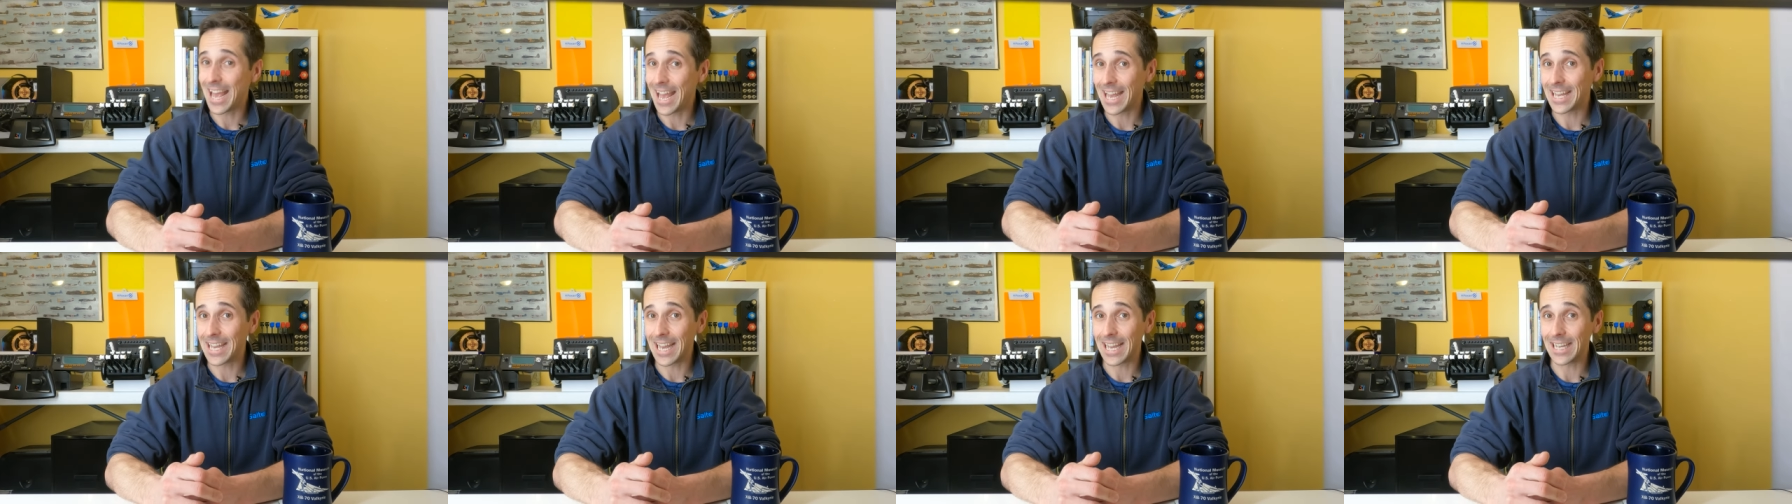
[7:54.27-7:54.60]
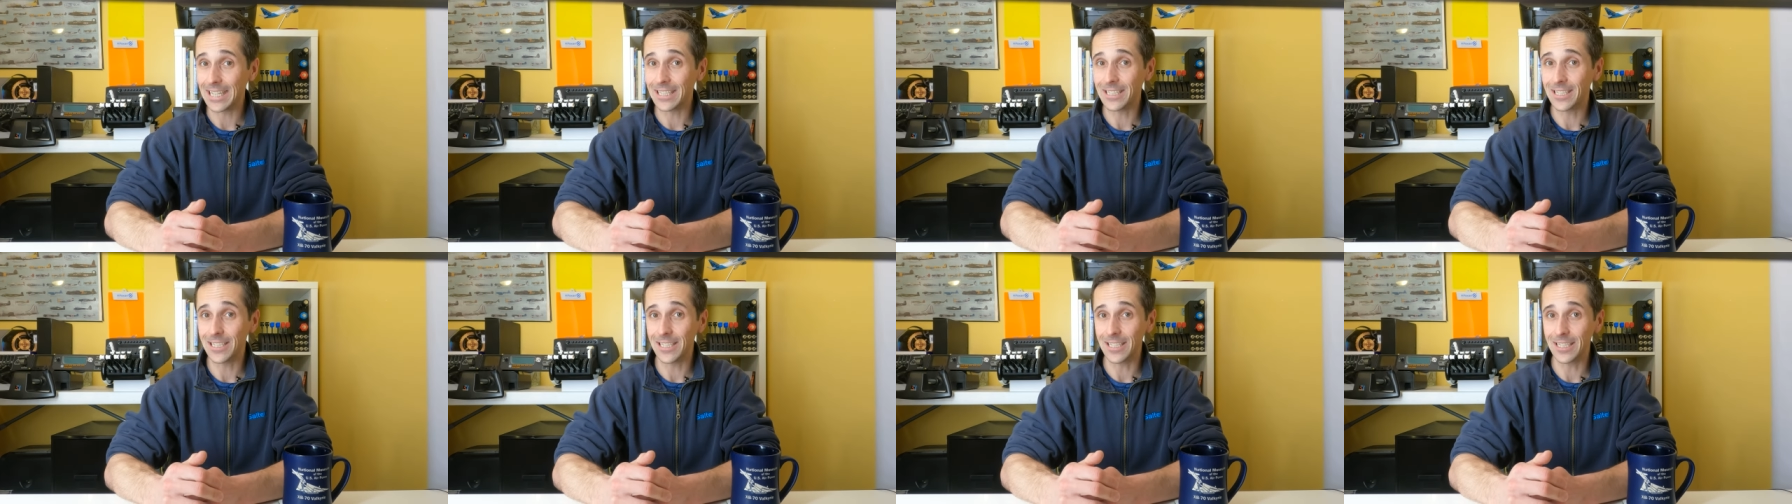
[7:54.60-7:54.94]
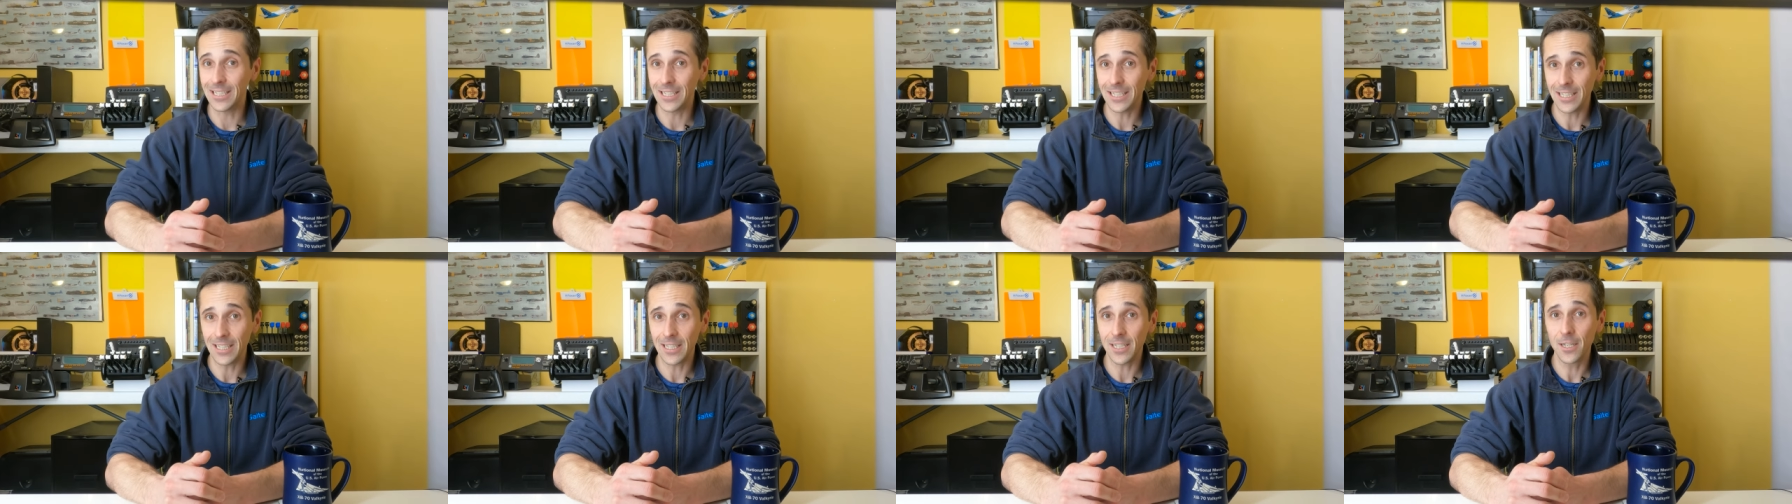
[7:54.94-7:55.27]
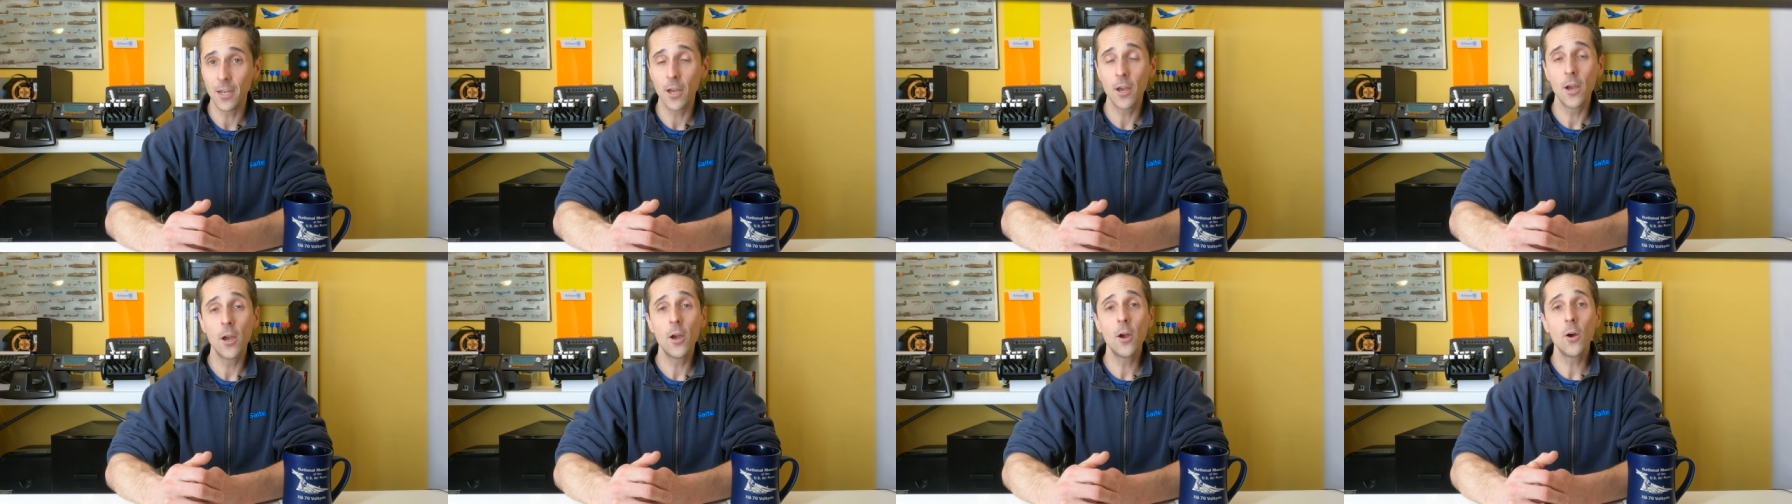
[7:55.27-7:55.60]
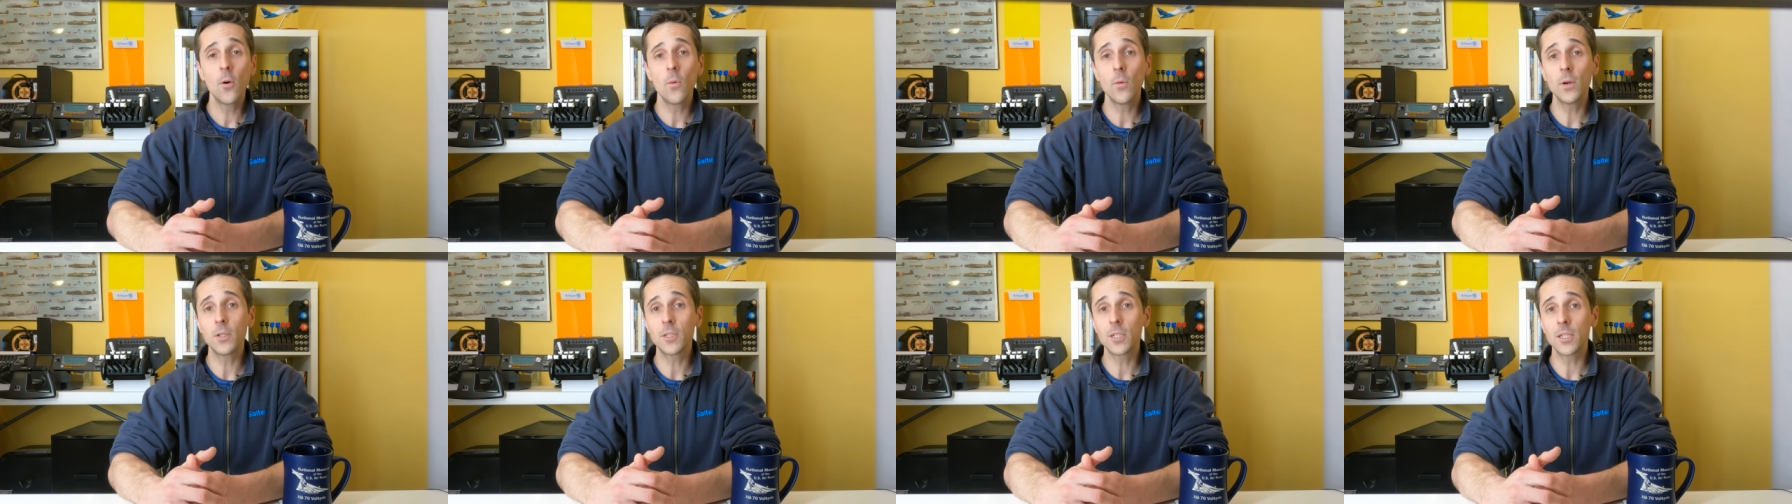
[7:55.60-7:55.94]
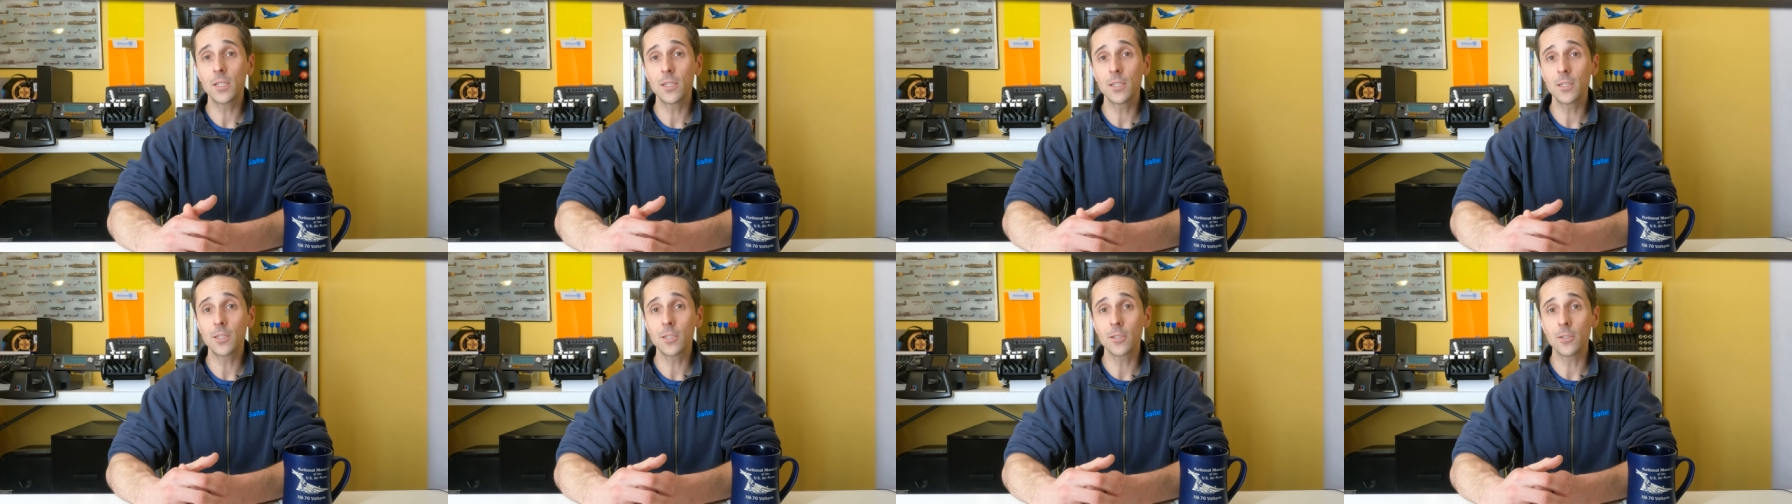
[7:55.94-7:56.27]
AATD, which
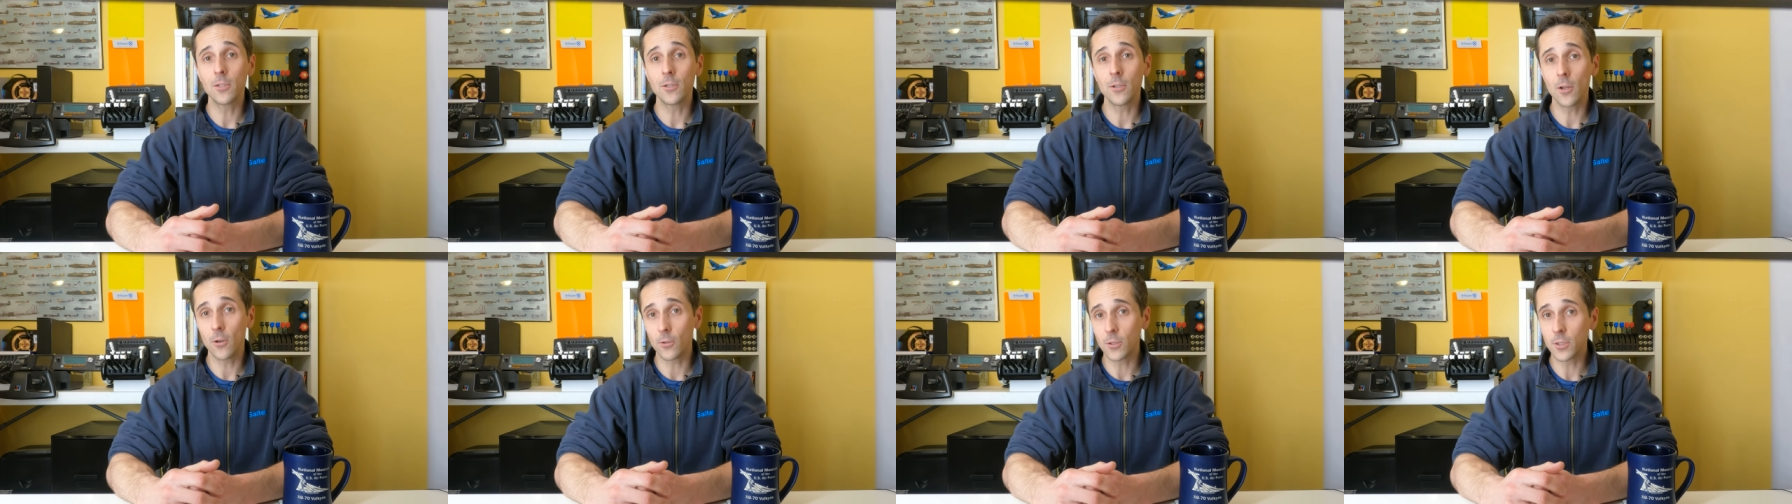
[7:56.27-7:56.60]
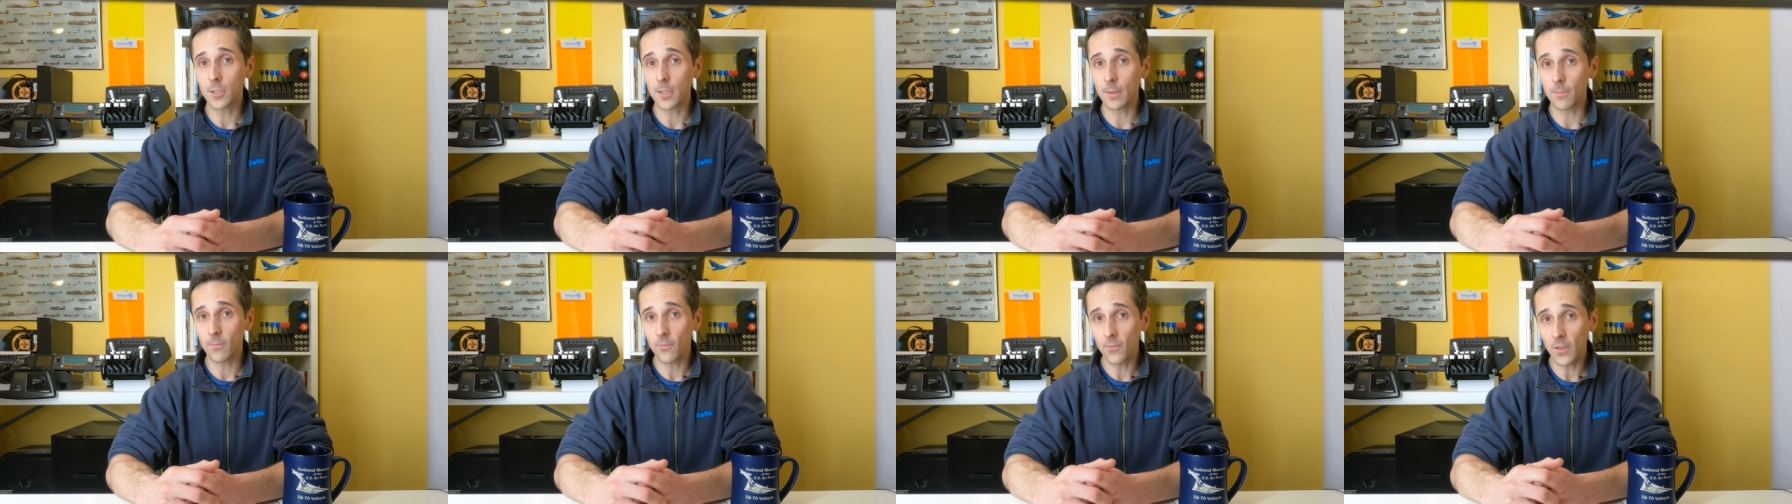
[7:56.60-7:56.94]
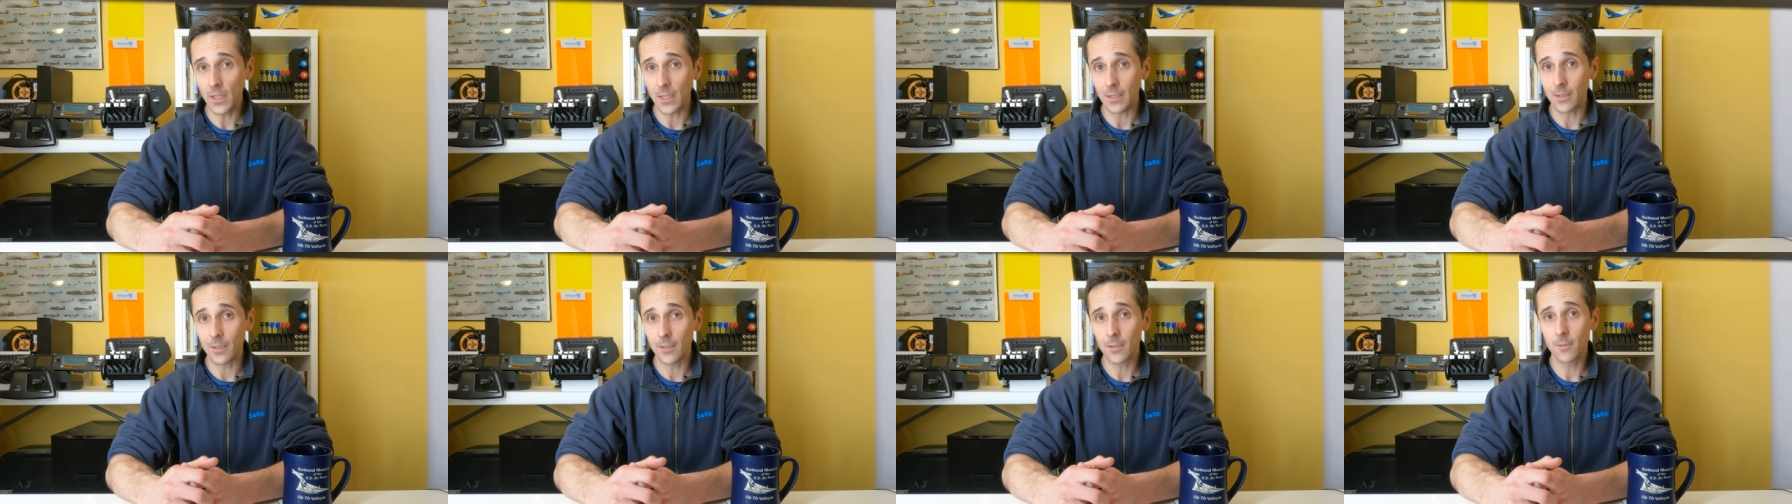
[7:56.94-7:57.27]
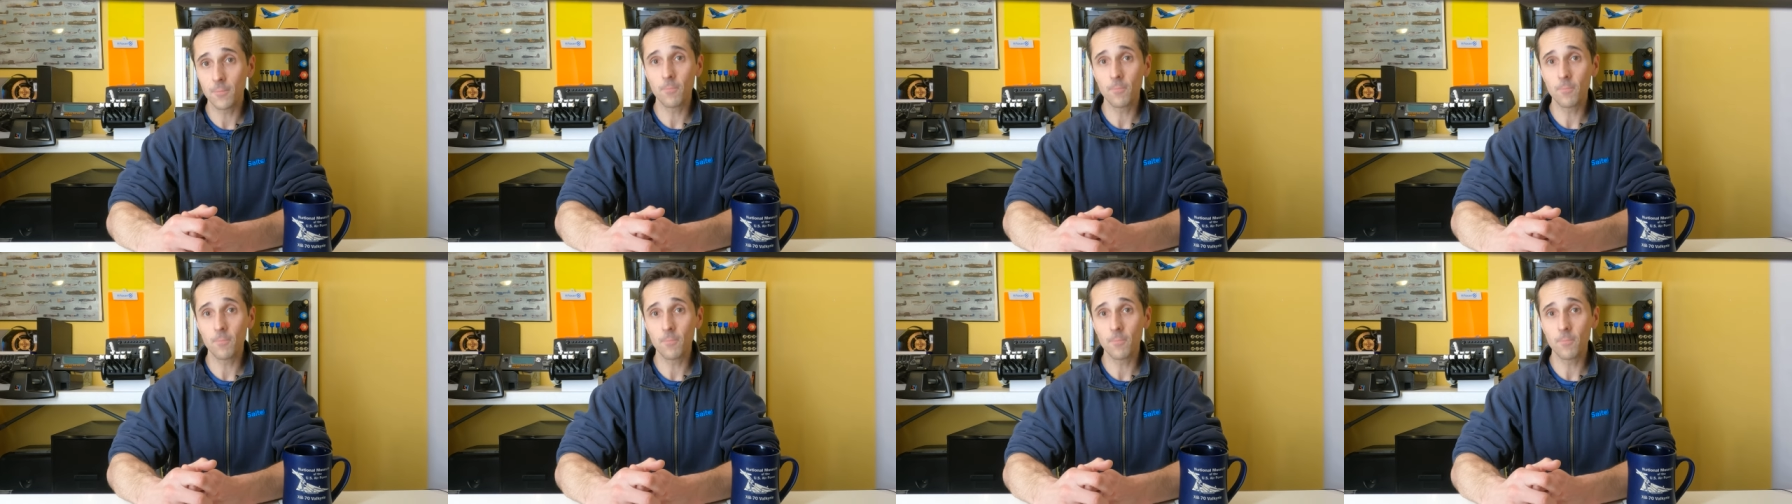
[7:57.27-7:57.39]
is no slim feat.